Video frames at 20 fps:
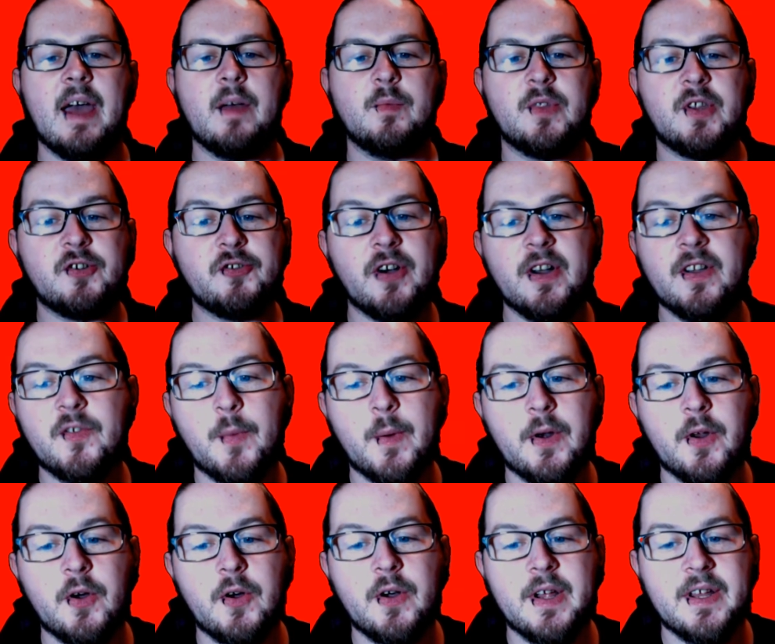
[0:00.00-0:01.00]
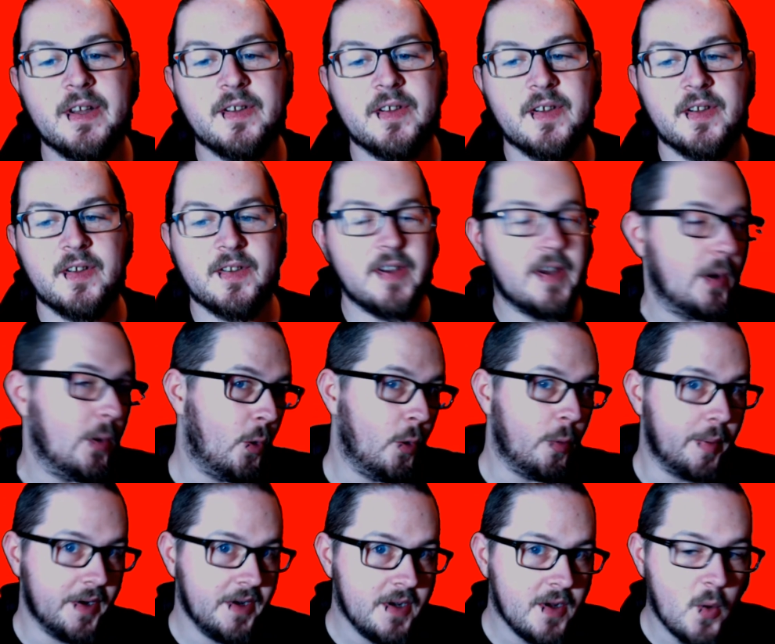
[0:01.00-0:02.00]
The transfer window is still
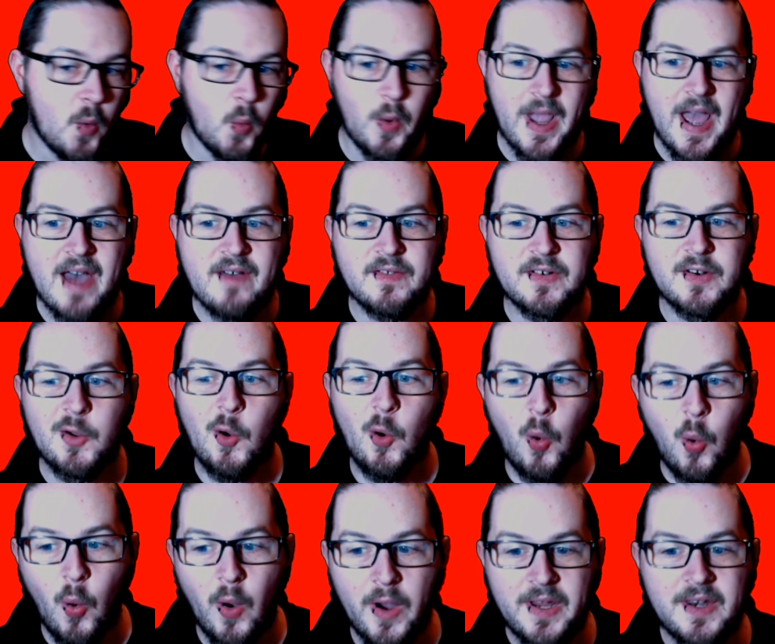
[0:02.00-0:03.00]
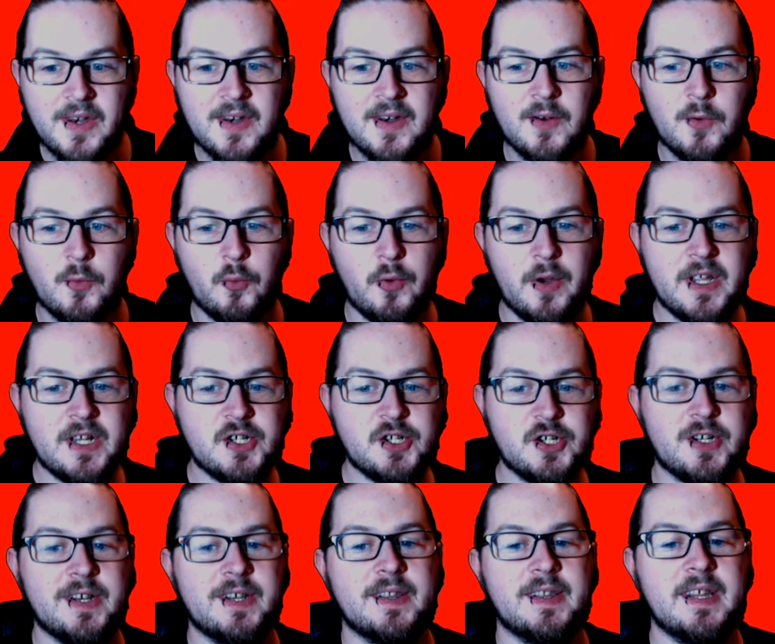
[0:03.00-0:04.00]
open. We haven't quite
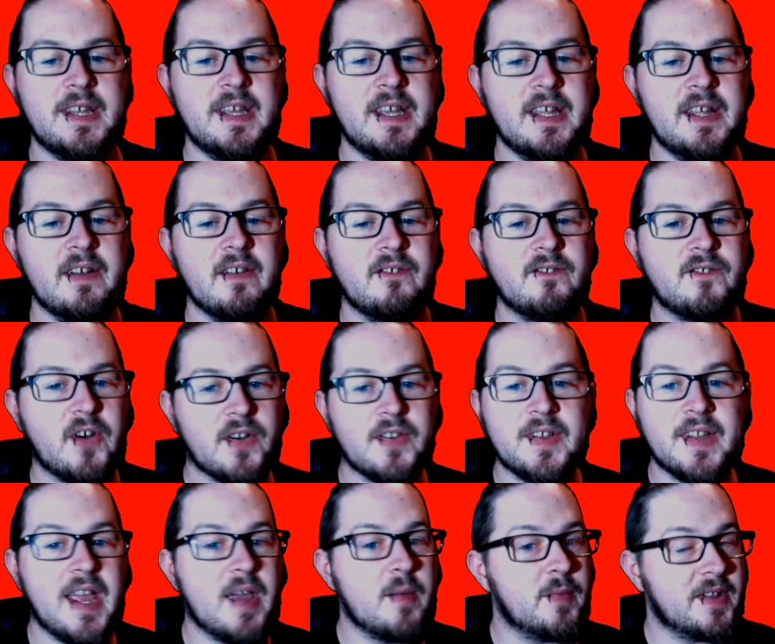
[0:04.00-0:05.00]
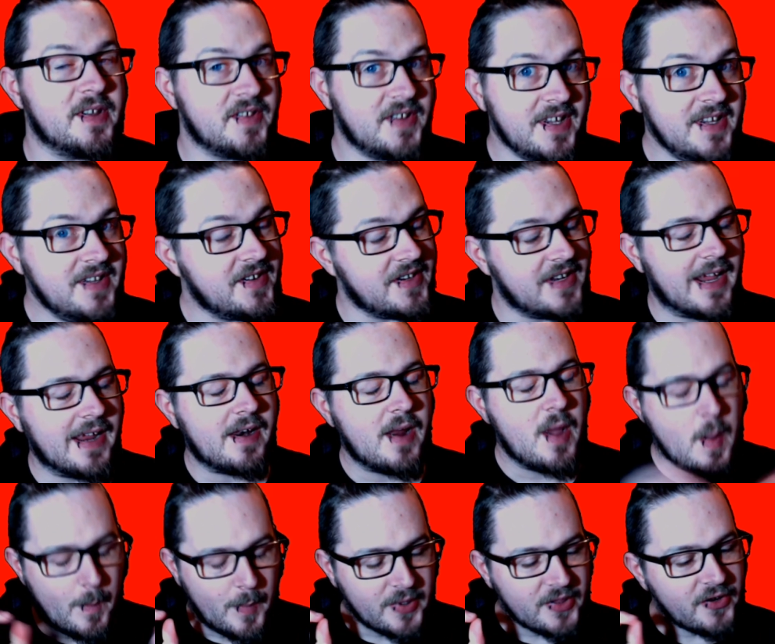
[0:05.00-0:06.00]
reached the first game of the season yet,
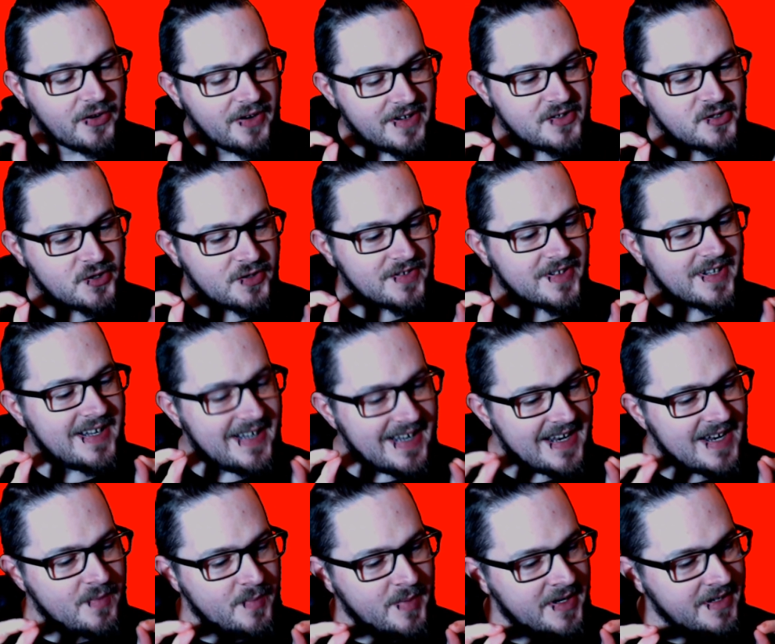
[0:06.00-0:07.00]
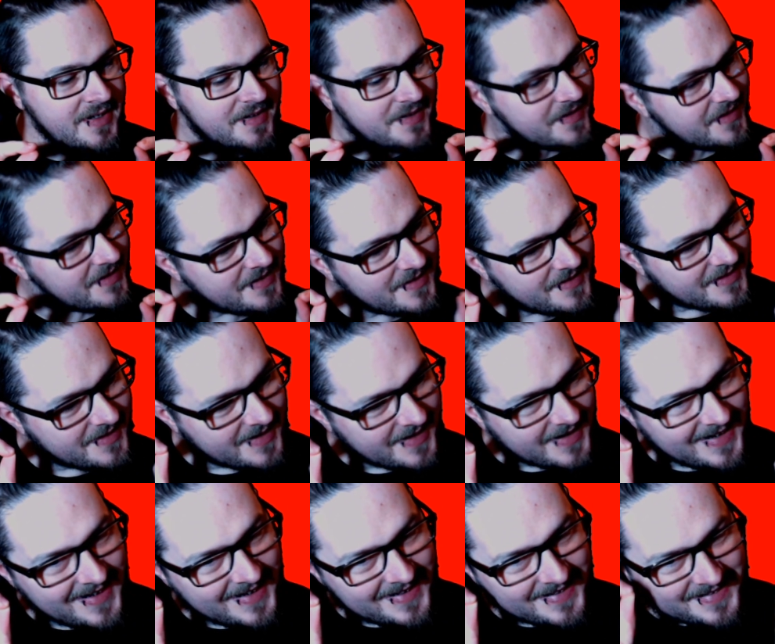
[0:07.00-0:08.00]
but there is just a little
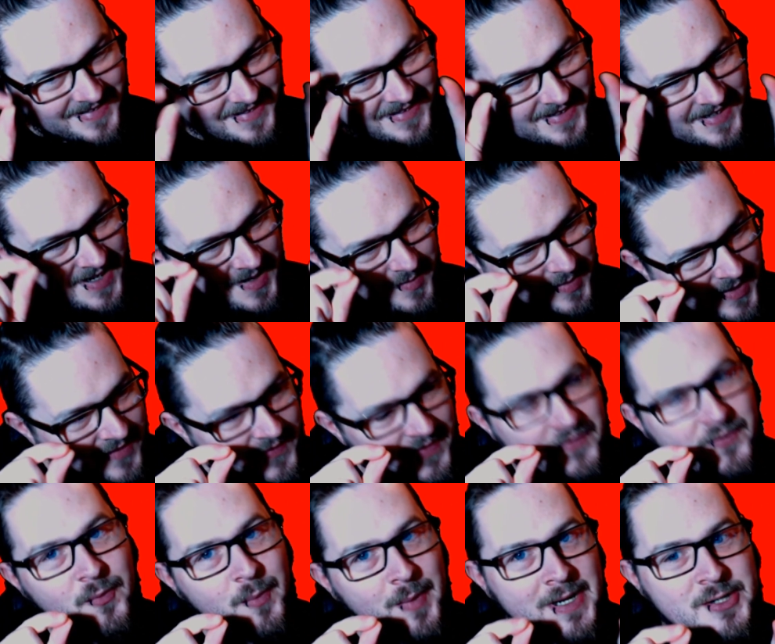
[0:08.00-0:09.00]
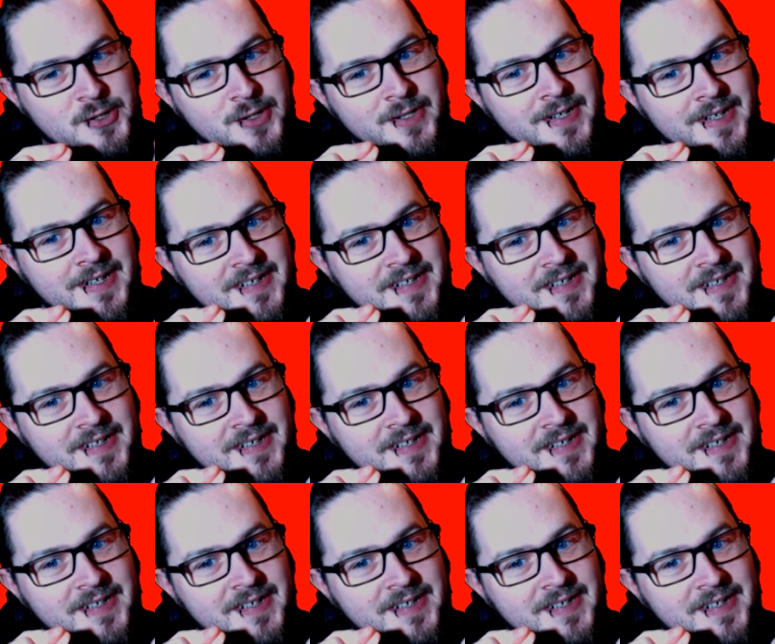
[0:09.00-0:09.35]
tidbit of information